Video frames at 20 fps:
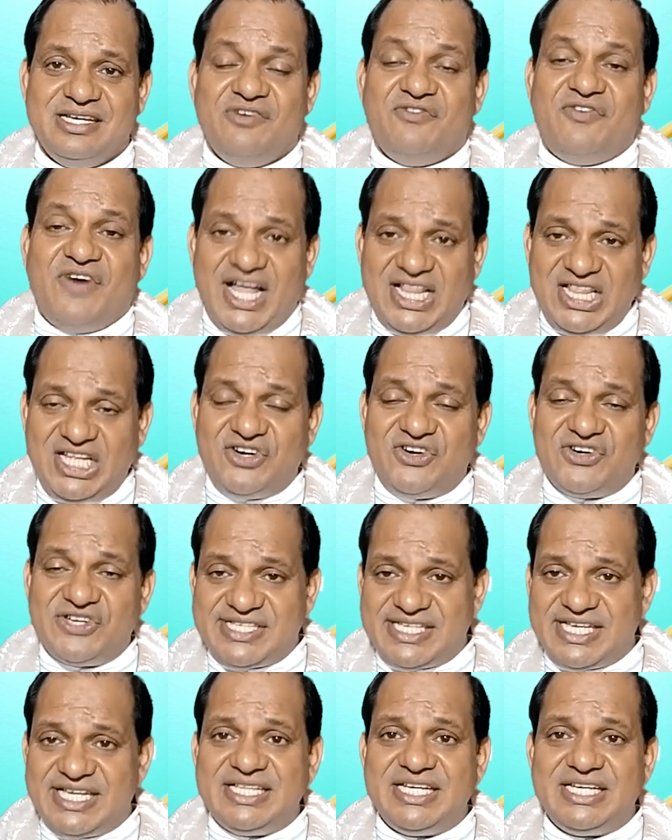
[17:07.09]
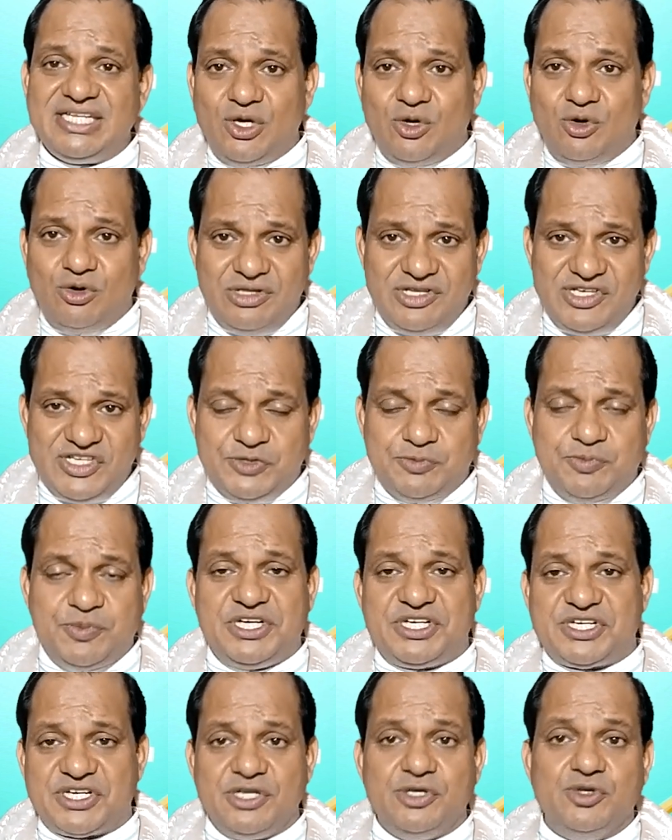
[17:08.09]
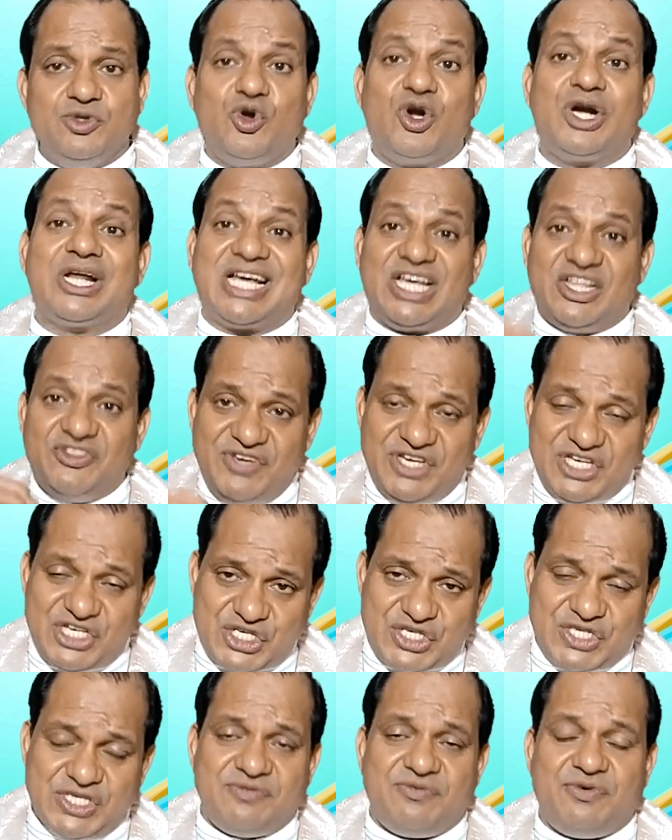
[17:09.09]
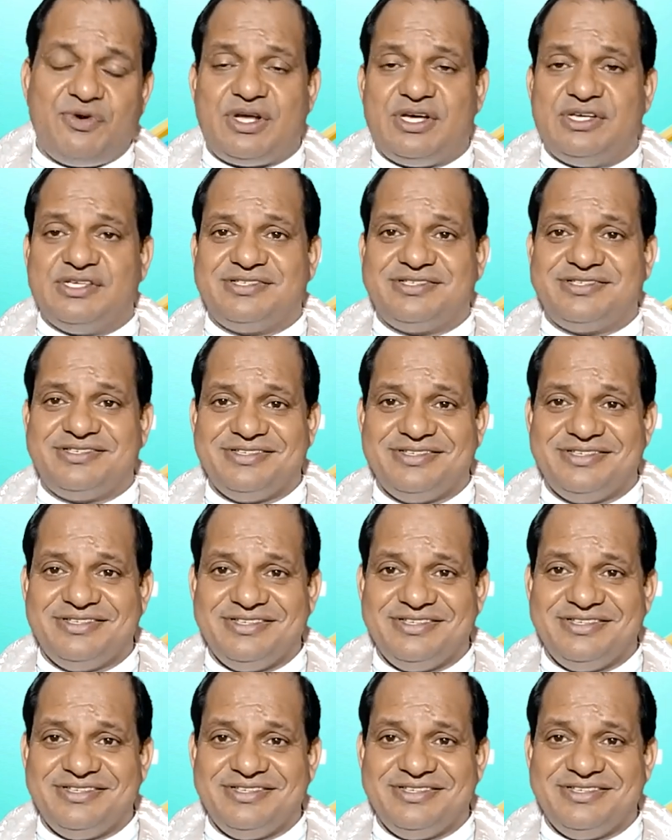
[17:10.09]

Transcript: Father, Son, and the Holy Spirit, trying what conviction for us.